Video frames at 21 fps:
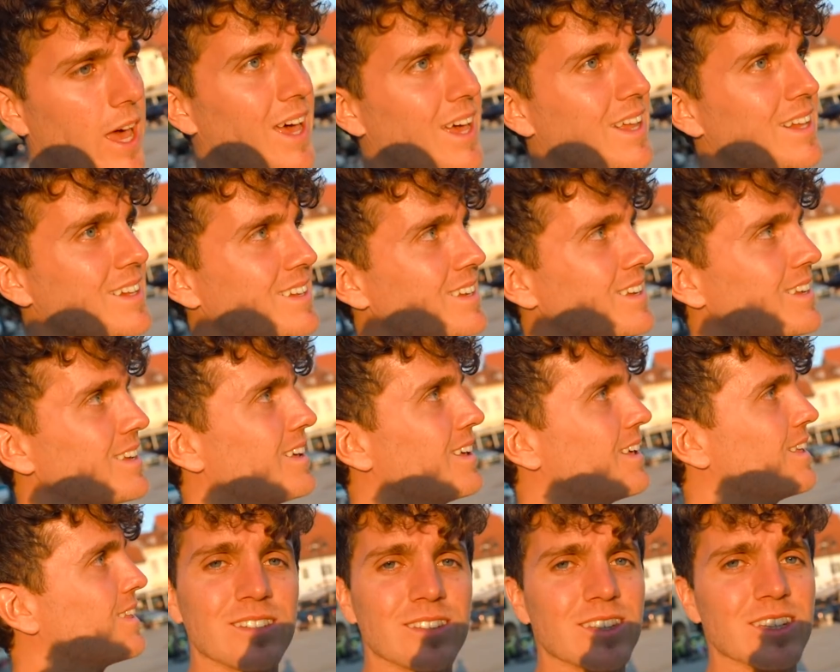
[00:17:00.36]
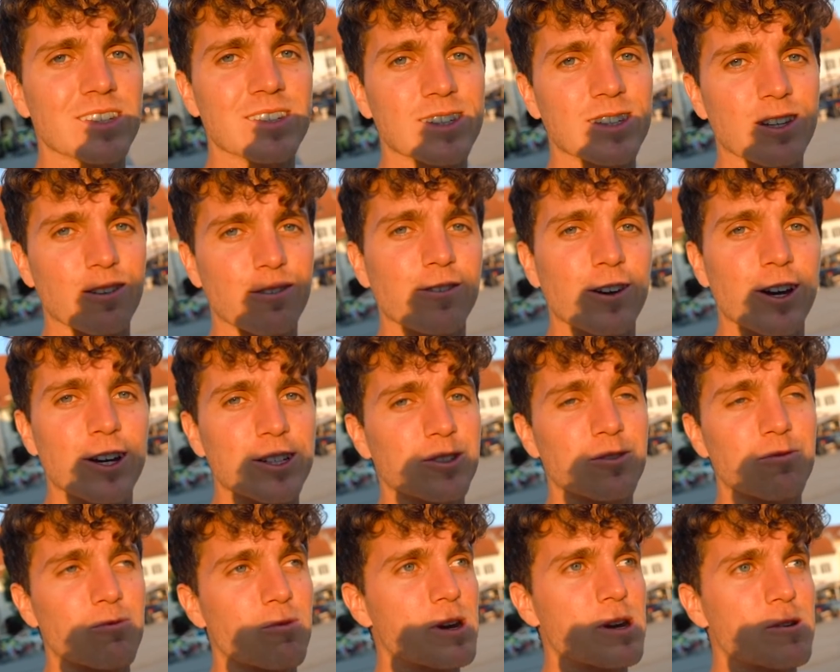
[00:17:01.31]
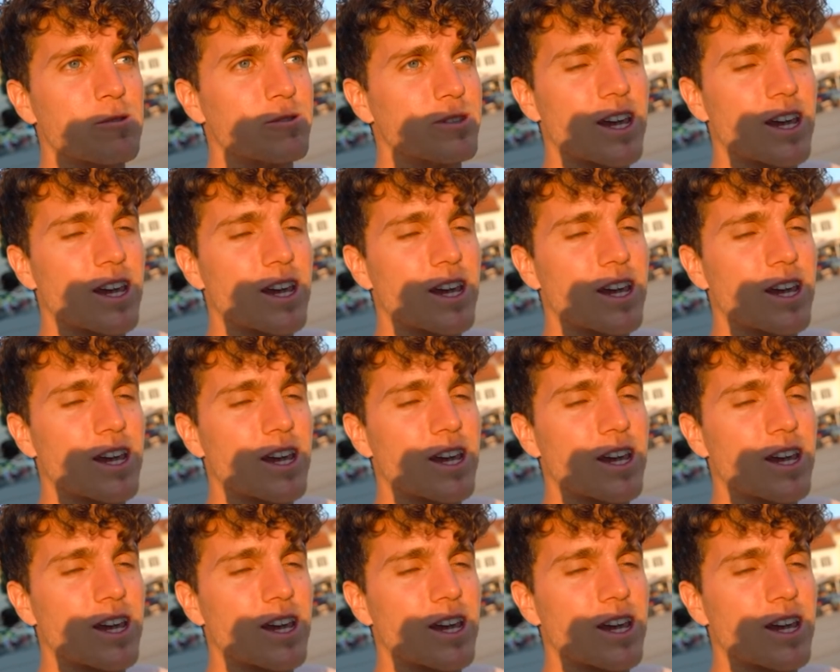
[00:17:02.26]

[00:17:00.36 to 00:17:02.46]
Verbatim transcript: and this is the first real